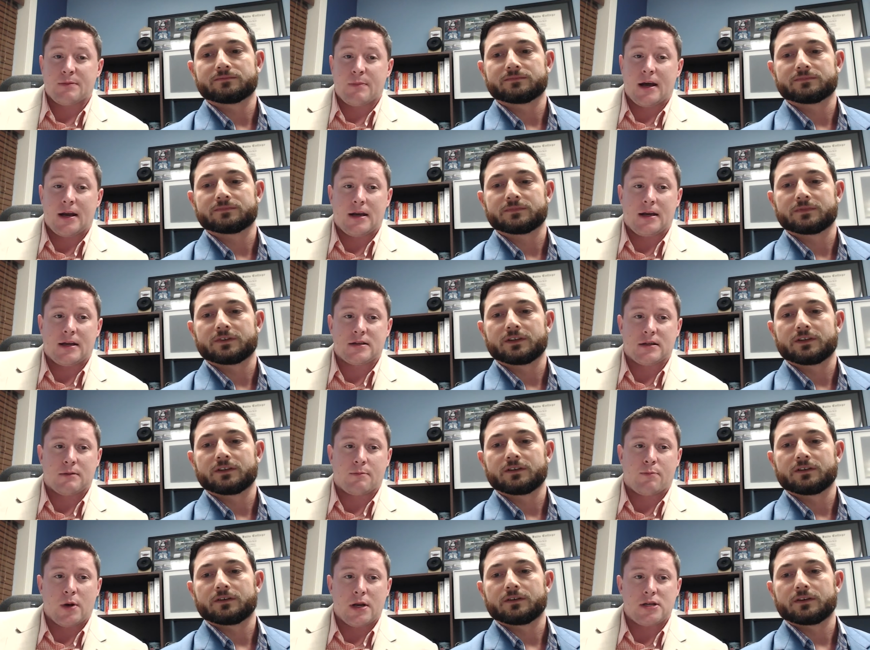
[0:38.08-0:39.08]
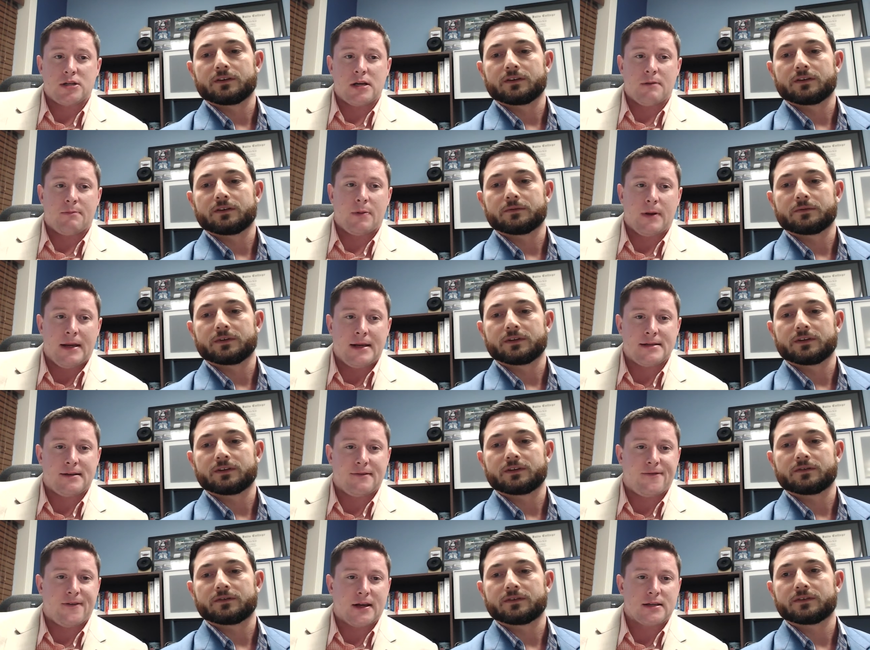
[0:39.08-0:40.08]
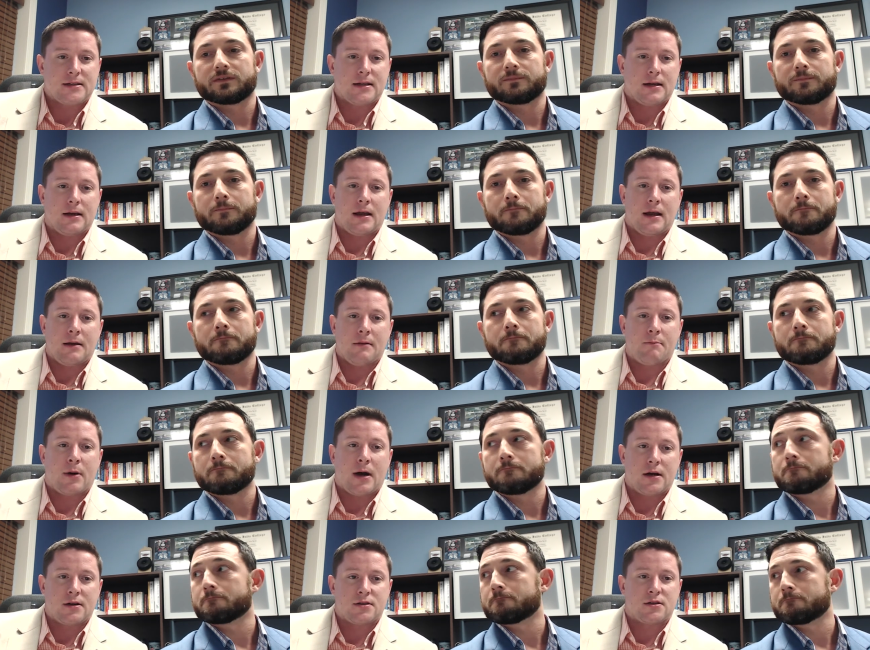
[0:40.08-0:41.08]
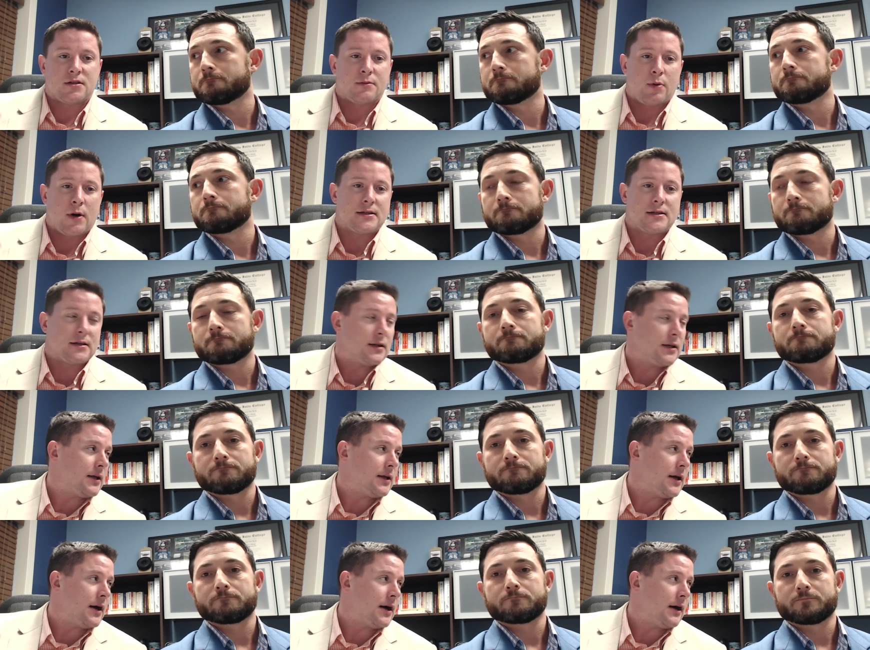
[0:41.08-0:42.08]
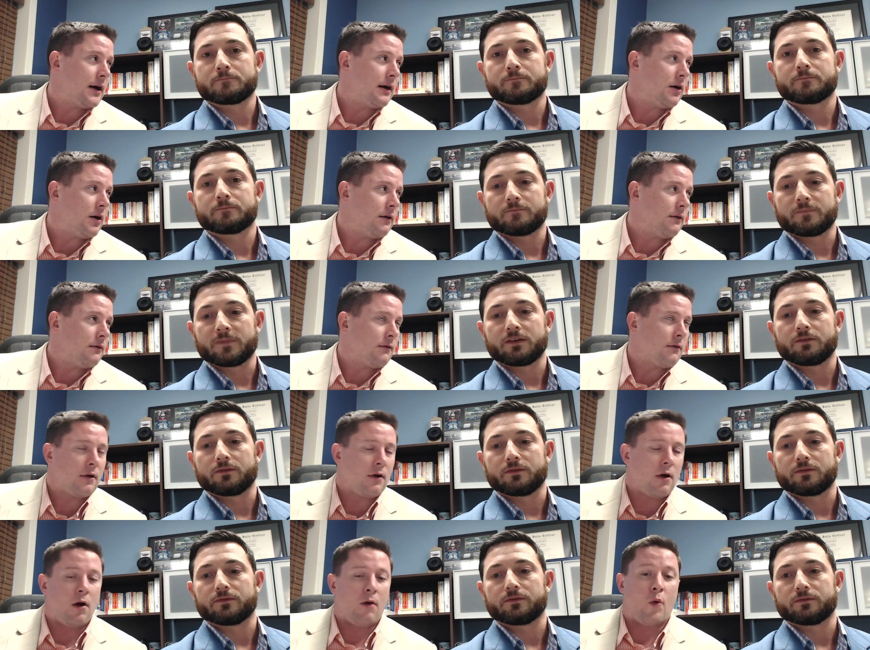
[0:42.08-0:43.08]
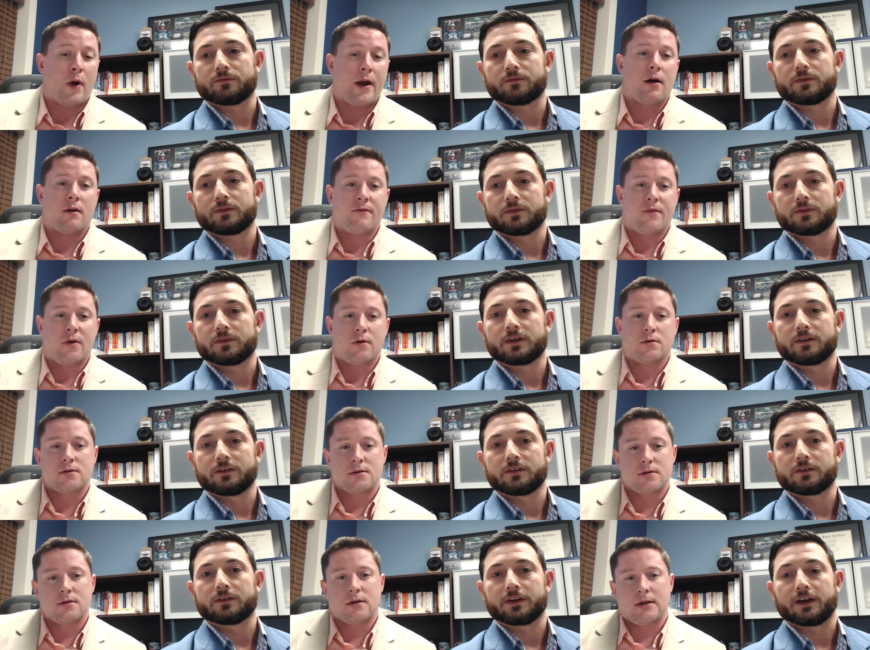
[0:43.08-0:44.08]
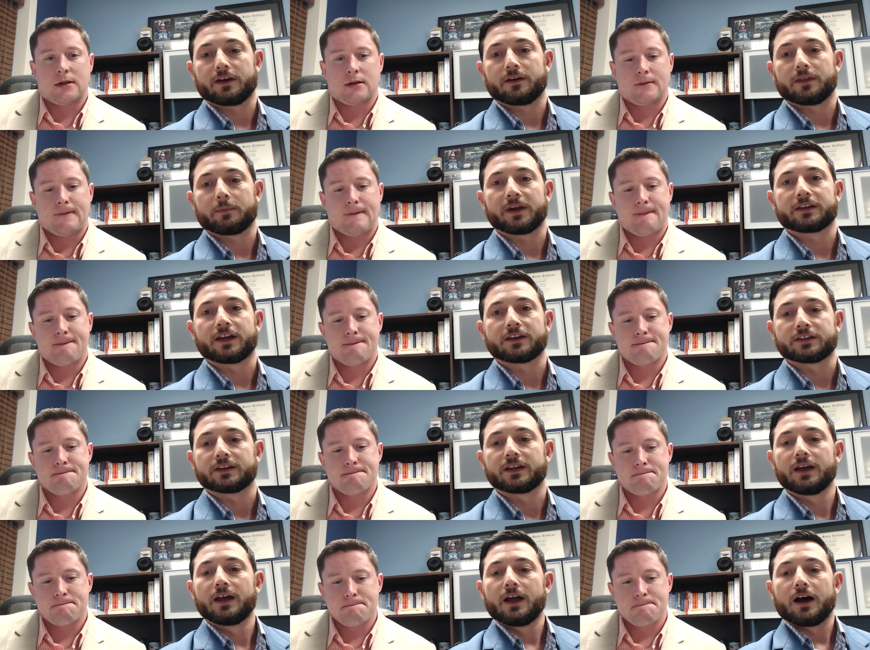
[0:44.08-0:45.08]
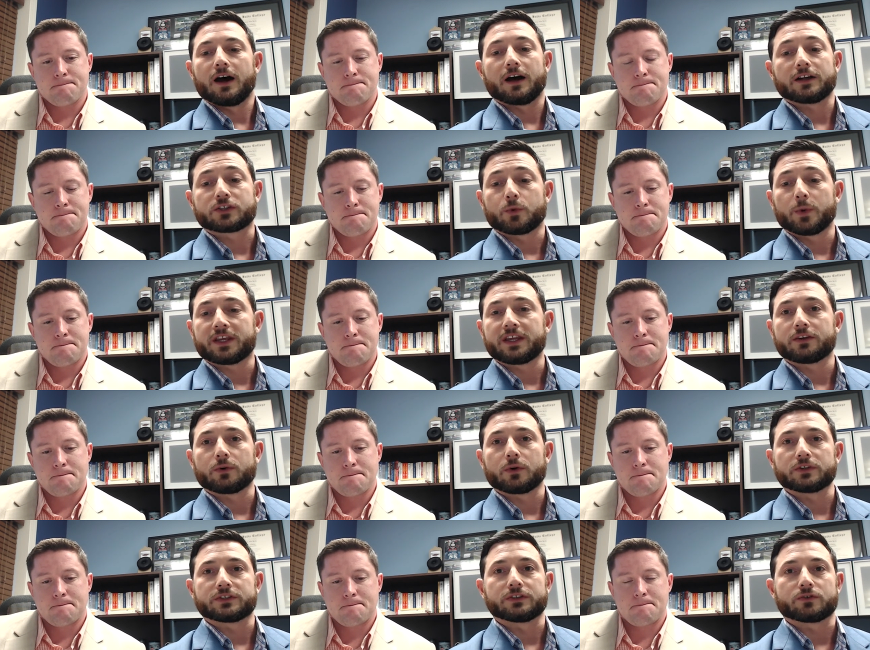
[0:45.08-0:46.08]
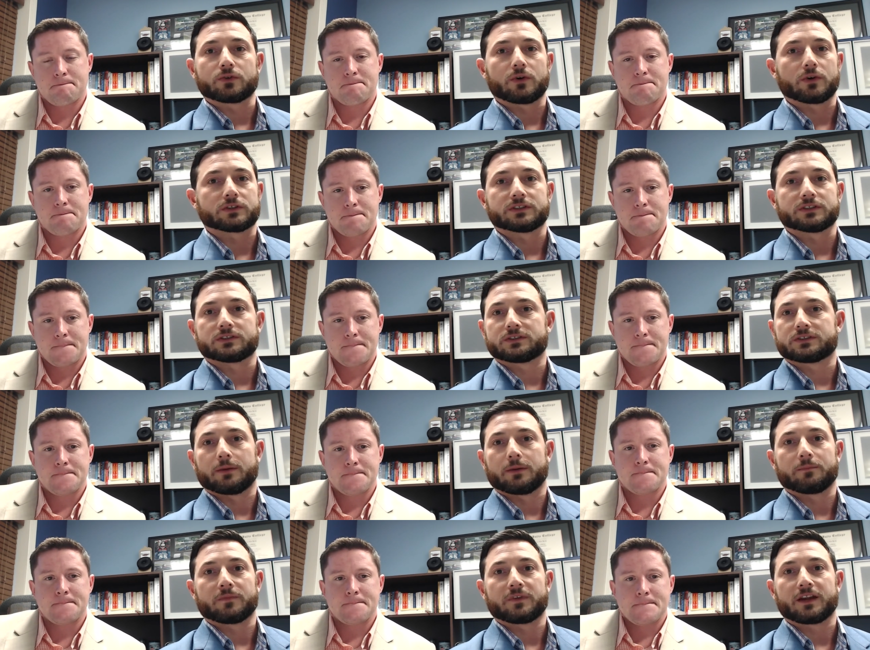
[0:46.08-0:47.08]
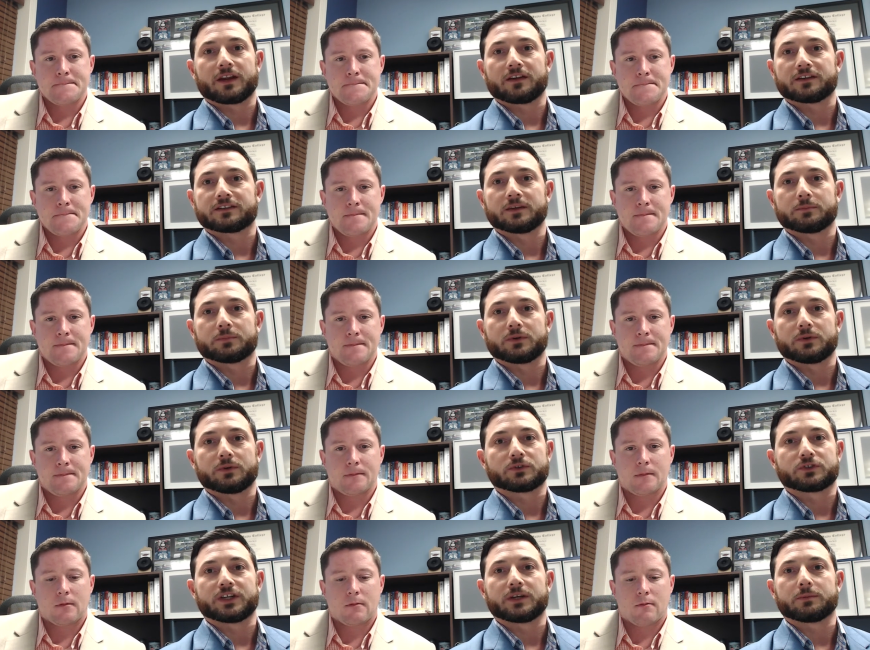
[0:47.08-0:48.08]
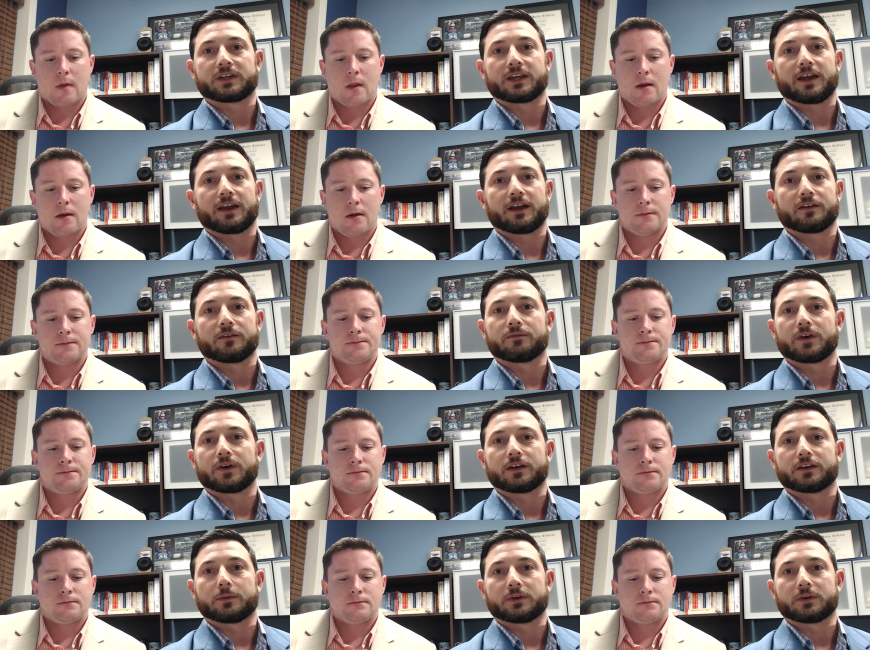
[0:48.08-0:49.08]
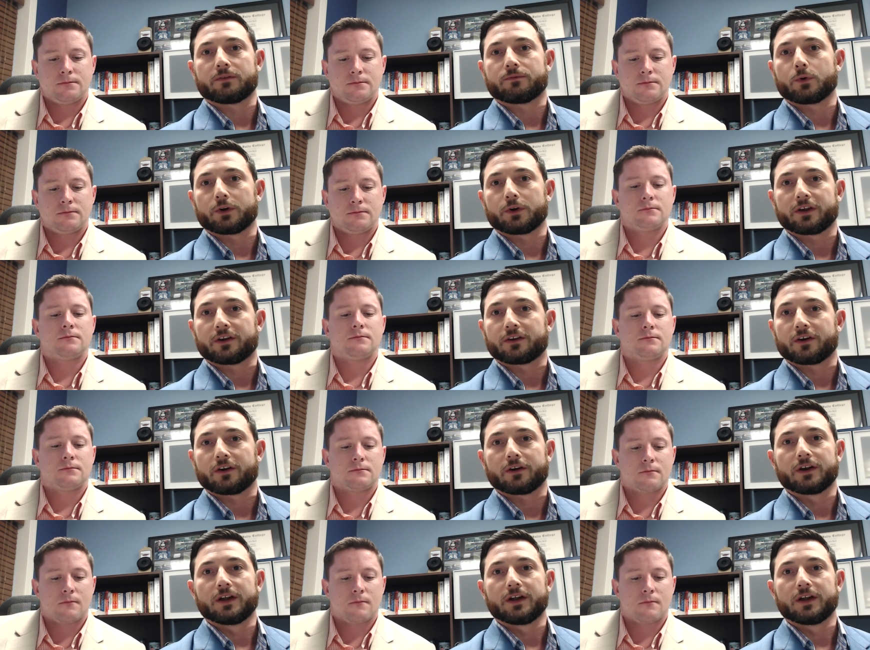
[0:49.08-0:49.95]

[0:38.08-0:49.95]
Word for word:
Speaker 1: about it. It's a pretty cheap, easy fix, and, and buyers are surprisingly. Uh, aware of those.
Speaker 2: Yeah, they pay attention. Uh, squeaky doors and drawers. It's something that a simple, cheap can of uh, WD-40 can cure.